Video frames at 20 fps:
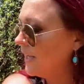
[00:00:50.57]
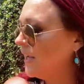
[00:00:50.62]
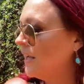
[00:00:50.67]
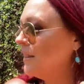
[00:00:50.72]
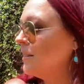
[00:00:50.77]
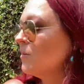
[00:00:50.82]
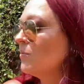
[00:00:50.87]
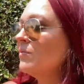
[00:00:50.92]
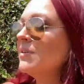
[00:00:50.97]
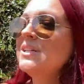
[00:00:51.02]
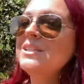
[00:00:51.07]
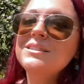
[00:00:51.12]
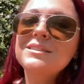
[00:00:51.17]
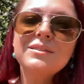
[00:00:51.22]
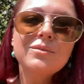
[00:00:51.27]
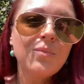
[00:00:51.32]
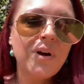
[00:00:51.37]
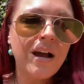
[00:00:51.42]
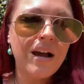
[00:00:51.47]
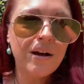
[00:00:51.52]
And the reason
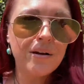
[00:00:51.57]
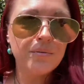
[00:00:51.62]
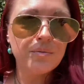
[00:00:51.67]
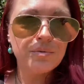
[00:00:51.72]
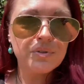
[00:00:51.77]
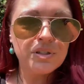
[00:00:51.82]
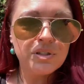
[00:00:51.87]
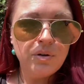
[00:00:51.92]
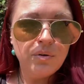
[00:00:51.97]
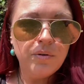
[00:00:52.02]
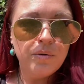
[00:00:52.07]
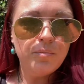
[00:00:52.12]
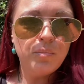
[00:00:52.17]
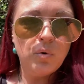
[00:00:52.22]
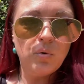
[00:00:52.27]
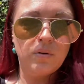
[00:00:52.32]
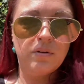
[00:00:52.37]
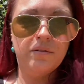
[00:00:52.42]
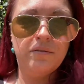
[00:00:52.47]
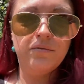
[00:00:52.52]
why it was so
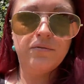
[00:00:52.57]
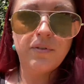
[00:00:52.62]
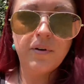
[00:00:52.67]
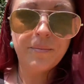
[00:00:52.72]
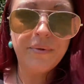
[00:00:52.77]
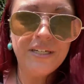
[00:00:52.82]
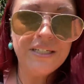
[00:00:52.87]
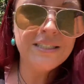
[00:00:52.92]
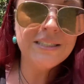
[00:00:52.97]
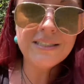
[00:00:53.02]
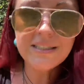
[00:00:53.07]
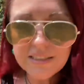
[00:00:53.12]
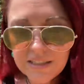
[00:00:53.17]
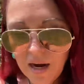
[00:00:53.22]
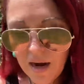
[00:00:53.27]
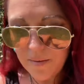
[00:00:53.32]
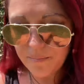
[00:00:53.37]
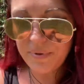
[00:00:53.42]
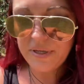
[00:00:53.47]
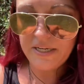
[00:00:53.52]
important for me to
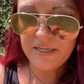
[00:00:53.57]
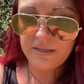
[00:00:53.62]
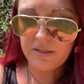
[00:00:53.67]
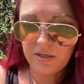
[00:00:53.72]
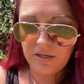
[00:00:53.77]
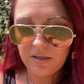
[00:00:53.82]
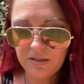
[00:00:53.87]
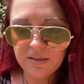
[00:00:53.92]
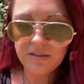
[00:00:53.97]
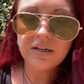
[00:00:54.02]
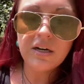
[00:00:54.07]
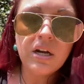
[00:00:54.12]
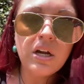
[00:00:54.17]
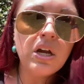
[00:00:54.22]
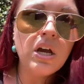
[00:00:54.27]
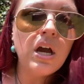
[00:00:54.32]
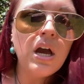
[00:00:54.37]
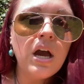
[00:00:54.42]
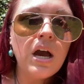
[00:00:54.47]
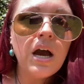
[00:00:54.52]
stop here
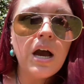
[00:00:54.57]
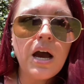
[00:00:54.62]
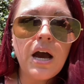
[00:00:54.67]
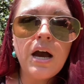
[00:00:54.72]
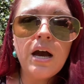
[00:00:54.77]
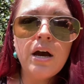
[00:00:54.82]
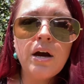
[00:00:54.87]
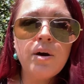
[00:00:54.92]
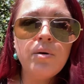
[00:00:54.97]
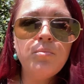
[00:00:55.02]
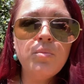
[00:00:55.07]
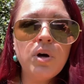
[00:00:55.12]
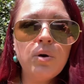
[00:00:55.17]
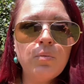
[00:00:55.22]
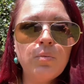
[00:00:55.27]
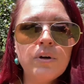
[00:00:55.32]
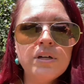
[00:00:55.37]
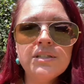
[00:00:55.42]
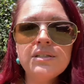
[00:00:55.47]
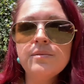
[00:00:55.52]
um,
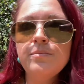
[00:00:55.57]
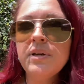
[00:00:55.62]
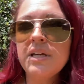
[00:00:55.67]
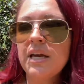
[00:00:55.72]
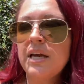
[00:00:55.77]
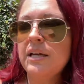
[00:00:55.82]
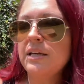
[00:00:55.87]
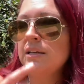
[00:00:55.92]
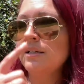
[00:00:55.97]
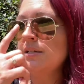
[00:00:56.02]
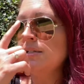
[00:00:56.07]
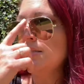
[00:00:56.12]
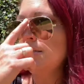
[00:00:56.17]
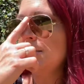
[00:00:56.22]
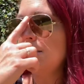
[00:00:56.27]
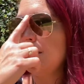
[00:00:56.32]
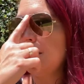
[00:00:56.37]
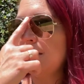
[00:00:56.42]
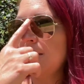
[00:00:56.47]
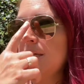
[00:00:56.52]
was because
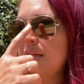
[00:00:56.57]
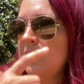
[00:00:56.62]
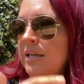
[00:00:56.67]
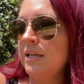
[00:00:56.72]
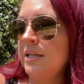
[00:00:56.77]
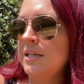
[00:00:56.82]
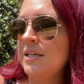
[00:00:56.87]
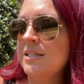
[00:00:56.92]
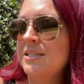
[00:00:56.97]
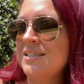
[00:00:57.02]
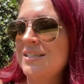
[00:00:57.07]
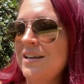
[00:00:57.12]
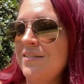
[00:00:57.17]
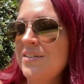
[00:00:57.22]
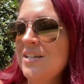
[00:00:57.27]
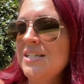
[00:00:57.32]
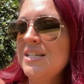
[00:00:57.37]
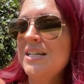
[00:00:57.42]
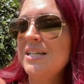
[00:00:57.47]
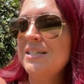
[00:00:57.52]
in
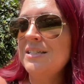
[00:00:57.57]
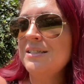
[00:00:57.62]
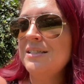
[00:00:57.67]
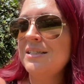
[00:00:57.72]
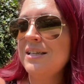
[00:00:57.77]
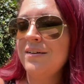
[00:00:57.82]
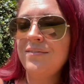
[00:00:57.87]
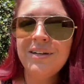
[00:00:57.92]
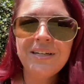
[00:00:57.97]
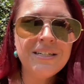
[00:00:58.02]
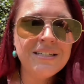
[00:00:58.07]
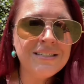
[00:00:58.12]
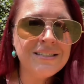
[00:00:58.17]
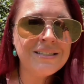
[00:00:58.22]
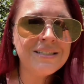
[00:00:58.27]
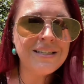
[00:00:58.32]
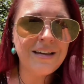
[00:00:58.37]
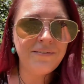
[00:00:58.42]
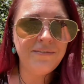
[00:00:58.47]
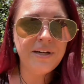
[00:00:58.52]

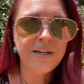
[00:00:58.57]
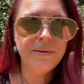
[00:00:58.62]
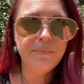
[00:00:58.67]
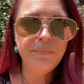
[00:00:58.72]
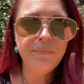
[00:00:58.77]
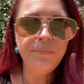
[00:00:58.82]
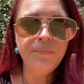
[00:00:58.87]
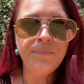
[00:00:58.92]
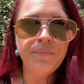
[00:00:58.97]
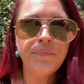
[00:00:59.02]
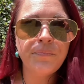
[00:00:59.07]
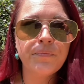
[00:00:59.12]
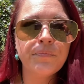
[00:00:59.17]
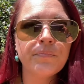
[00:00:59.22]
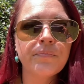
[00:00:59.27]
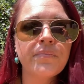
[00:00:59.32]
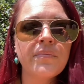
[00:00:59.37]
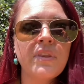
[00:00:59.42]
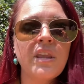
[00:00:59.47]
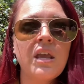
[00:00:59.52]
1777,
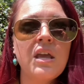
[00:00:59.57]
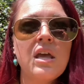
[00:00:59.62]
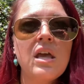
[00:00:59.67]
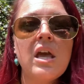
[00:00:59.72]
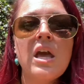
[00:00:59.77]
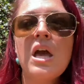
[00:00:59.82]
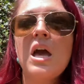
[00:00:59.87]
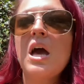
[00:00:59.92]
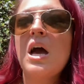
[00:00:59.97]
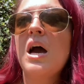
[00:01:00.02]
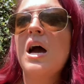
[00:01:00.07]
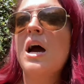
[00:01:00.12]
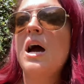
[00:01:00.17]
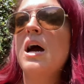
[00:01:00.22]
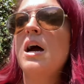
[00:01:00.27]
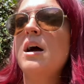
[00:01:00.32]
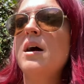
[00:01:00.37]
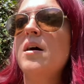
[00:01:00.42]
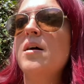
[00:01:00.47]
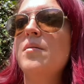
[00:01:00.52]

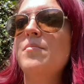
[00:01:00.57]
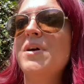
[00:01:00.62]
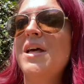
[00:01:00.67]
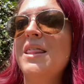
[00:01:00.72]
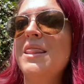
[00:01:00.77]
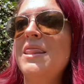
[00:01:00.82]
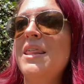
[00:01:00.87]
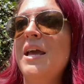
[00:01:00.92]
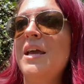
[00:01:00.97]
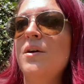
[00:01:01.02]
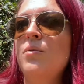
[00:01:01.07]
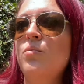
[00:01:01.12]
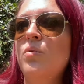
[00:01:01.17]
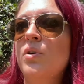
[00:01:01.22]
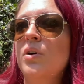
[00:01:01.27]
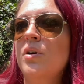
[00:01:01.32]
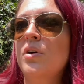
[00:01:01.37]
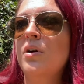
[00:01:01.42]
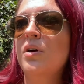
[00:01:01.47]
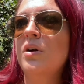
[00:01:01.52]
um, they
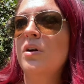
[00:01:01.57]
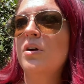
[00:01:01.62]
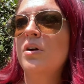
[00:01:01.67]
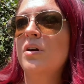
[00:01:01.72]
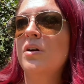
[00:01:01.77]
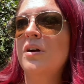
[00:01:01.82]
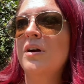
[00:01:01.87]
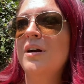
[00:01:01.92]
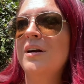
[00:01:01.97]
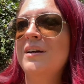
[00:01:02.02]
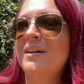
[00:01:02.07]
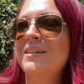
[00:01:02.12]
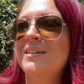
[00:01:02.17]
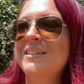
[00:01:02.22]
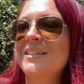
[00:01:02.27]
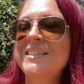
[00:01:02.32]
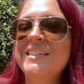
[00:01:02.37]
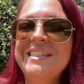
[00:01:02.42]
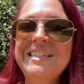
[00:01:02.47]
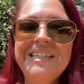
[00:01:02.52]
were
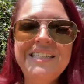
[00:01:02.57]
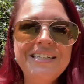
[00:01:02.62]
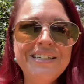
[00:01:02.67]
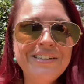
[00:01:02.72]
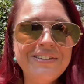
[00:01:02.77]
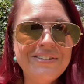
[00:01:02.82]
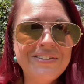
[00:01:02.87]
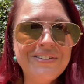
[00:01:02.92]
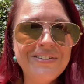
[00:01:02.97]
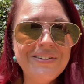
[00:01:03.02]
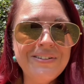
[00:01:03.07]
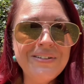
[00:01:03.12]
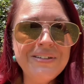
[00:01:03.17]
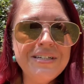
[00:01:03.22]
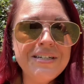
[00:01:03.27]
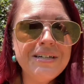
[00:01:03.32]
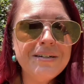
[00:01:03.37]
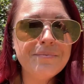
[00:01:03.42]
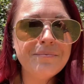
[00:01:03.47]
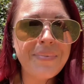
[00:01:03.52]
killed
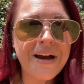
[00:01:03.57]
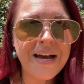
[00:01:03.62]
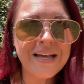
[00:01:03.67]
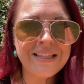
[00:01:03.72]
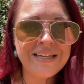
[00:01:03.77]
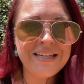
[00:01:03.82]
by the